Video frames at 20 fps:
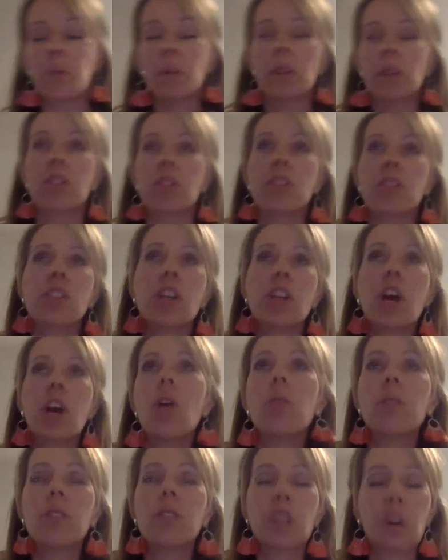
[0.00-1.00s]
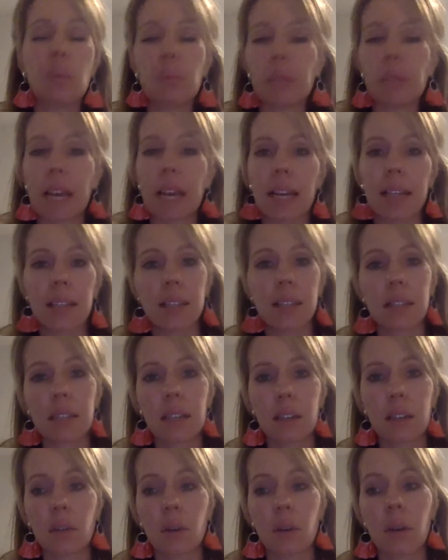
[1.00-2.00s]
We're so blessed
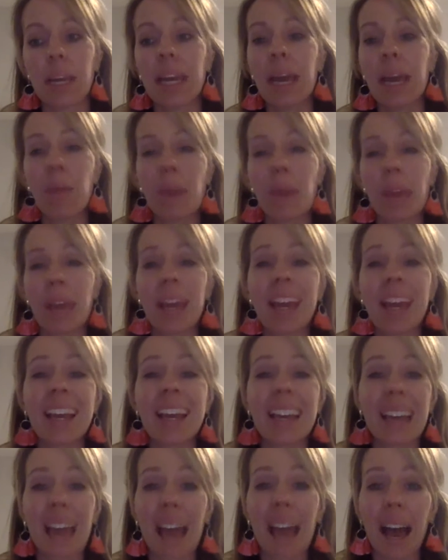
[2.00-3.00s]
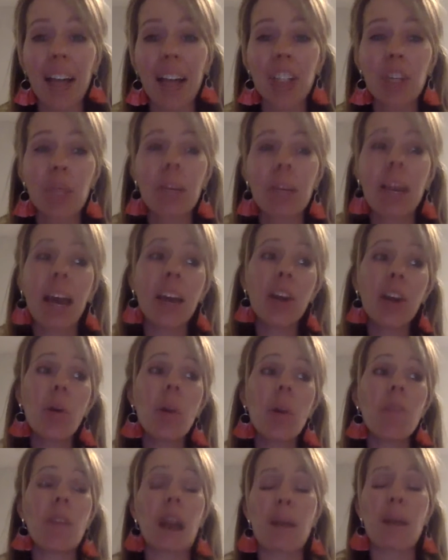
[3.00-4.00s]
to get paid in cash. I mean, I know
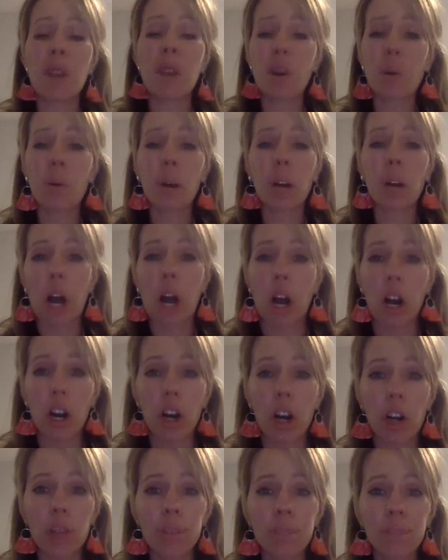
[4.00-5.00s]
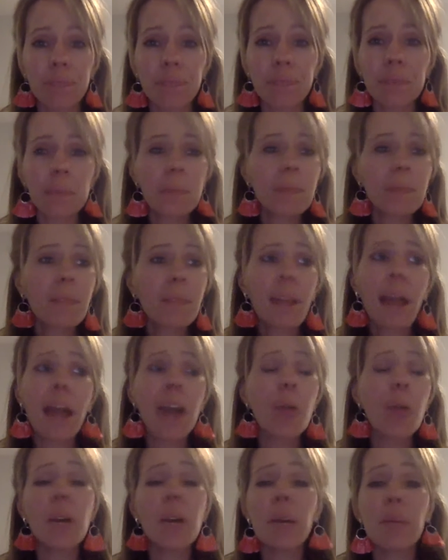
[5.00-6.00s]
if I'm going to work hard, I
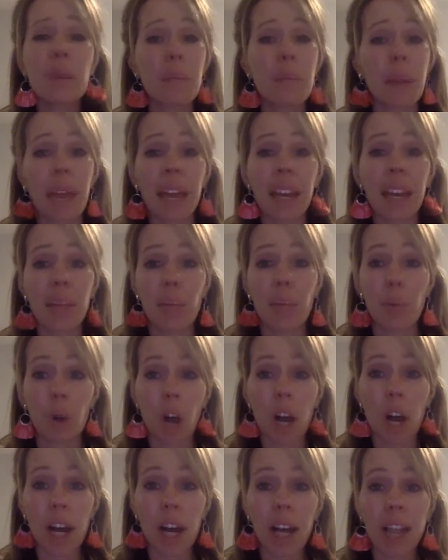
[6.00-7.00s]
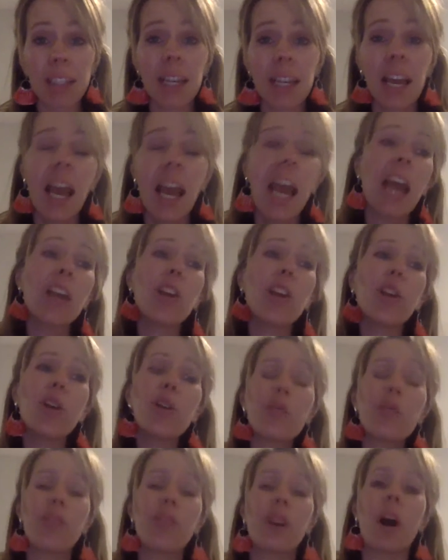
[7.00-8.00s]
don't want to be paid in product. And
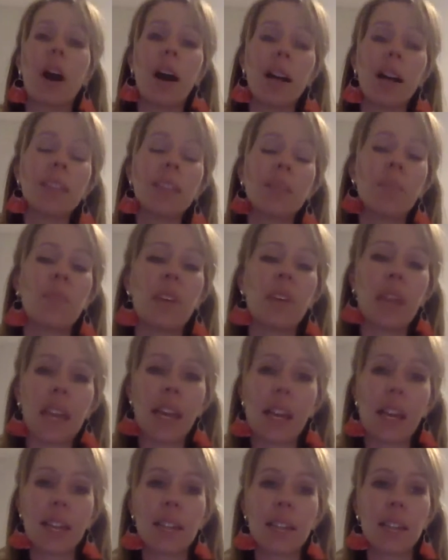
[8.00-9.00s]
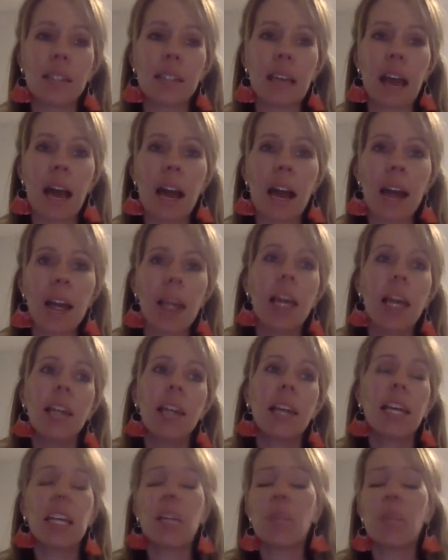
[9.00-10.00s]
the awesome thing is that
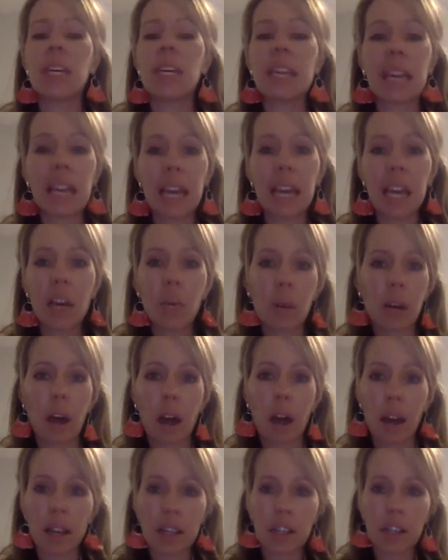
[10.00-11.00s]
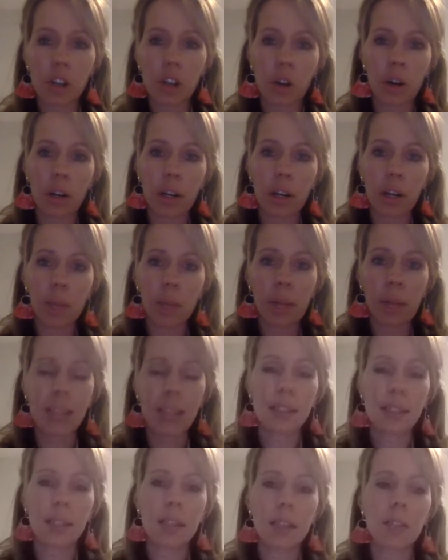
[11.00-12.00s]
like in the beginning when I started
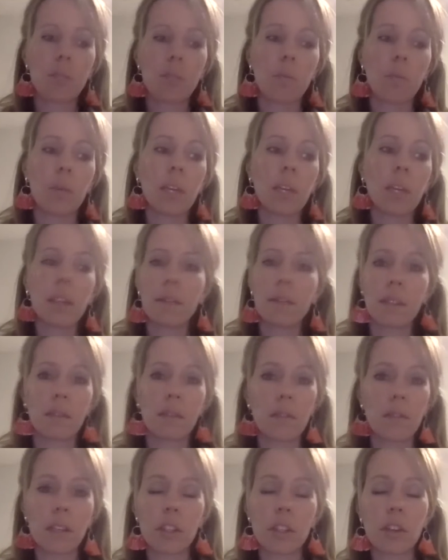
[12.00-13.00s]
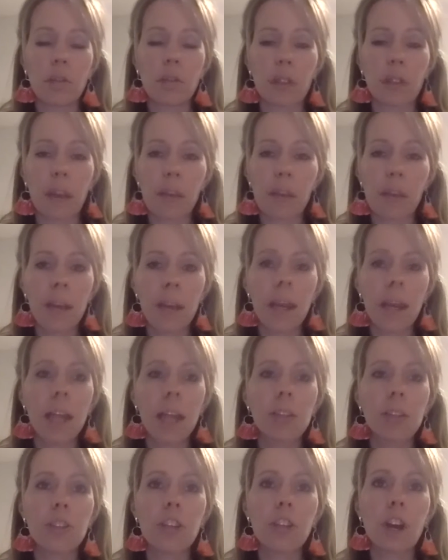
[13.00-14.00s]
Plexus, we lived in feast or famine.
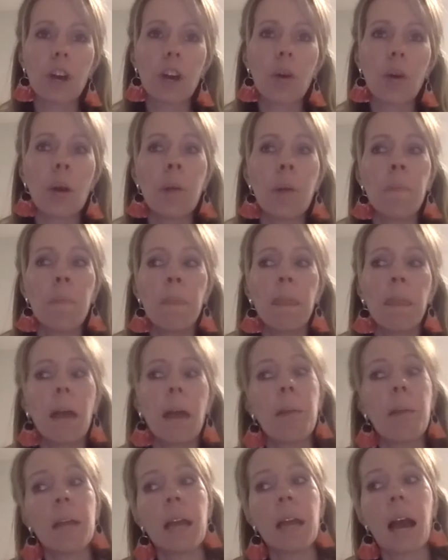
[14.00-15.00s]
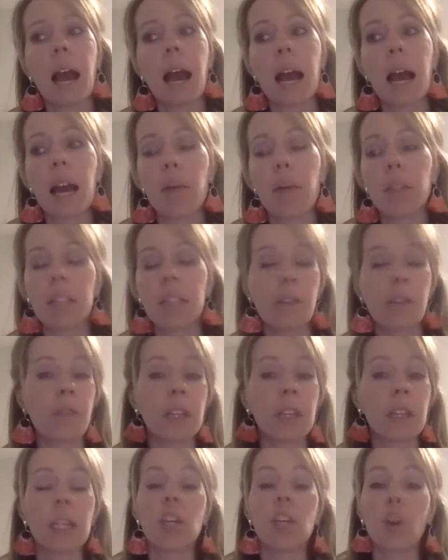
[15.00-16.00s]
And so, I mean, I was
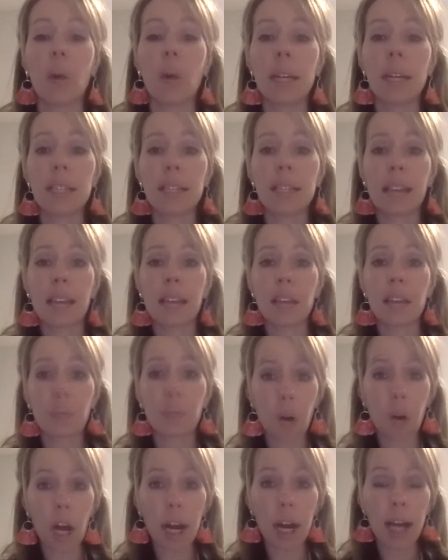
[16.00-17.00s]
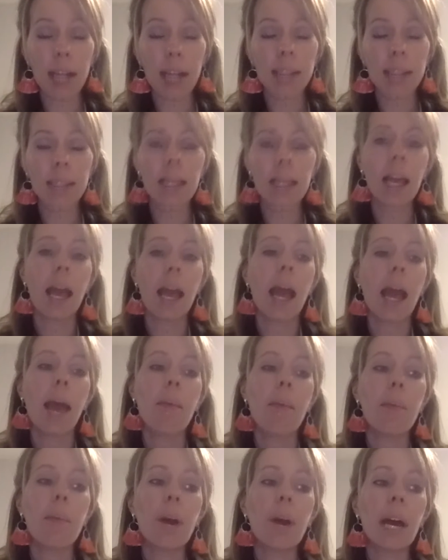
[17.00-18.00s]
definitely going to take the products,
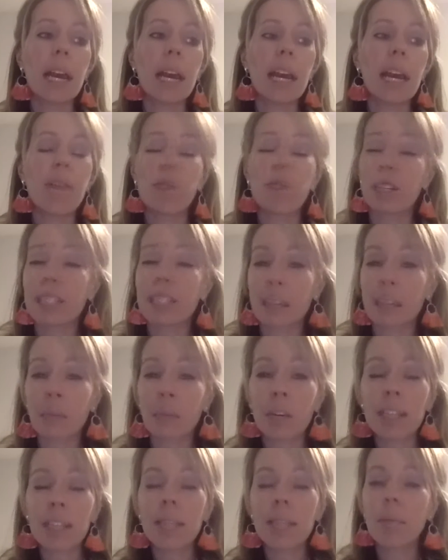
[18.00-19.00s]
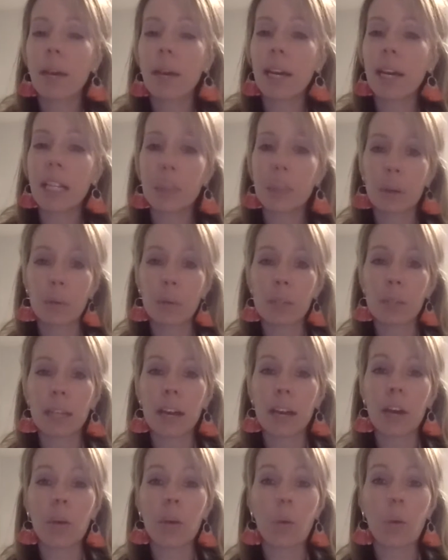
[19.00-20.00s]
but if for some reason my husband was
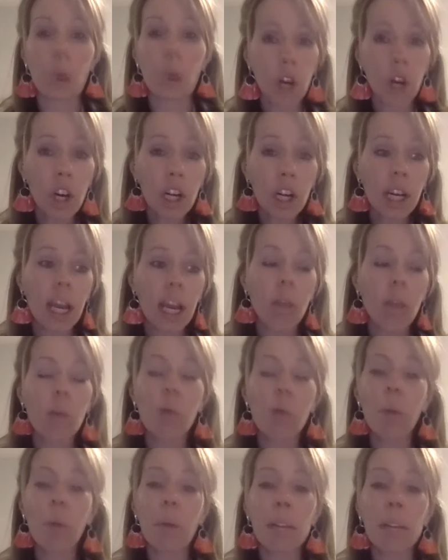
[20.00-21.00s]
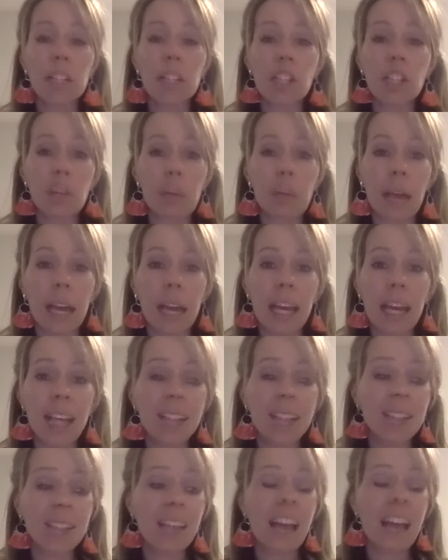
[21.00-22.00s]
out of work and we were pinching
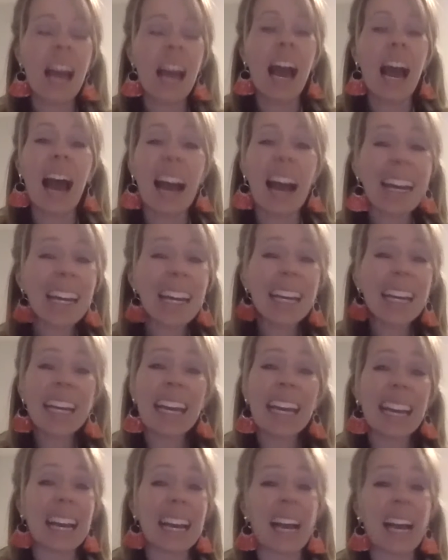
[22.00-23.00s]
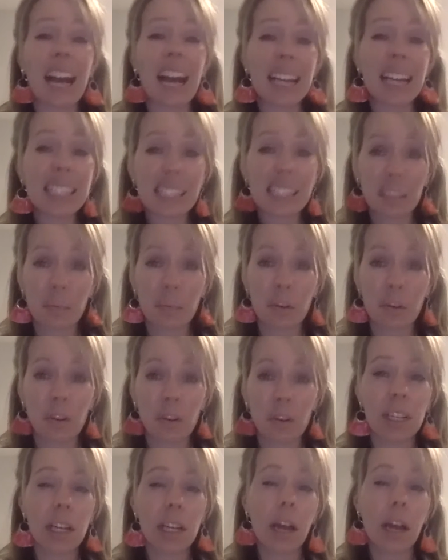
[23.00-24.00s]
pennies, I could get a customer
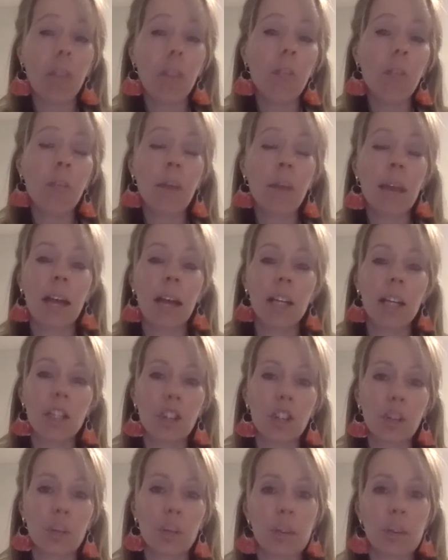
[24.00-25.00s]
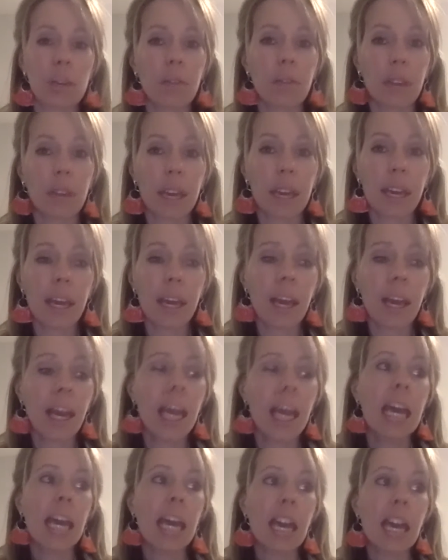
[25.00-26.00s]
to cover my 100 PV
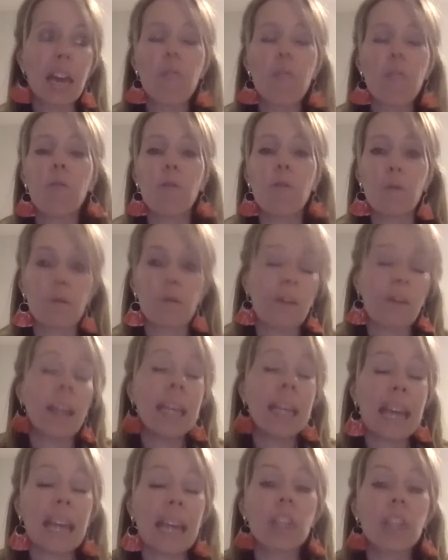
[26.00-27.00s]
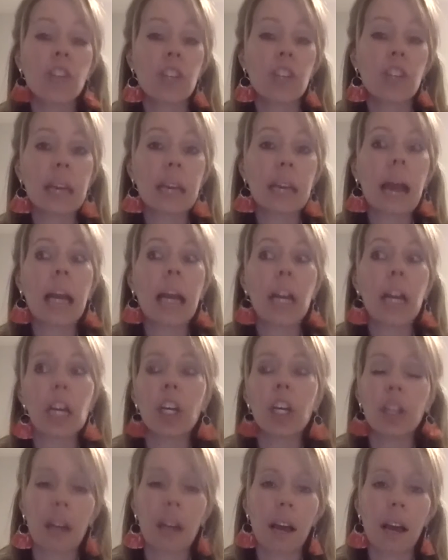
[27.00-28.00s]
if financially I
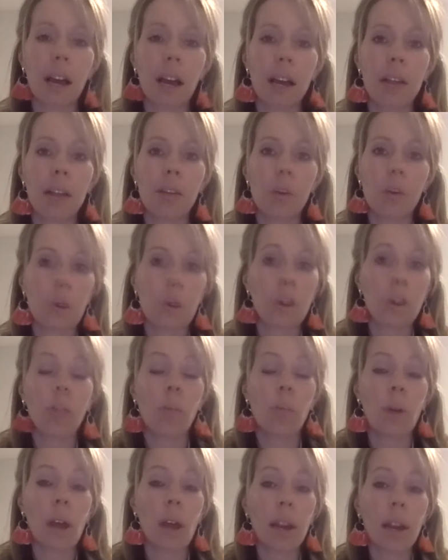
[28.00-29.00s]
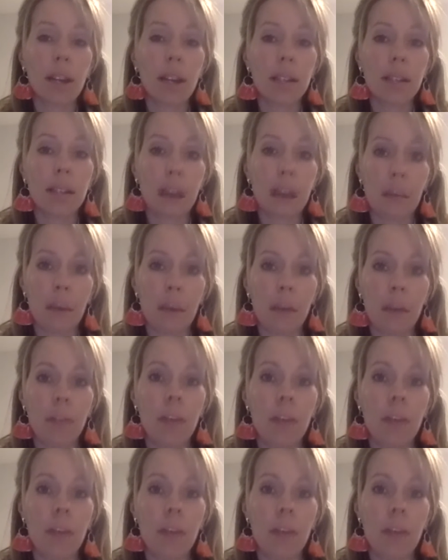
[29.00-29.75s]
could not order the products that month.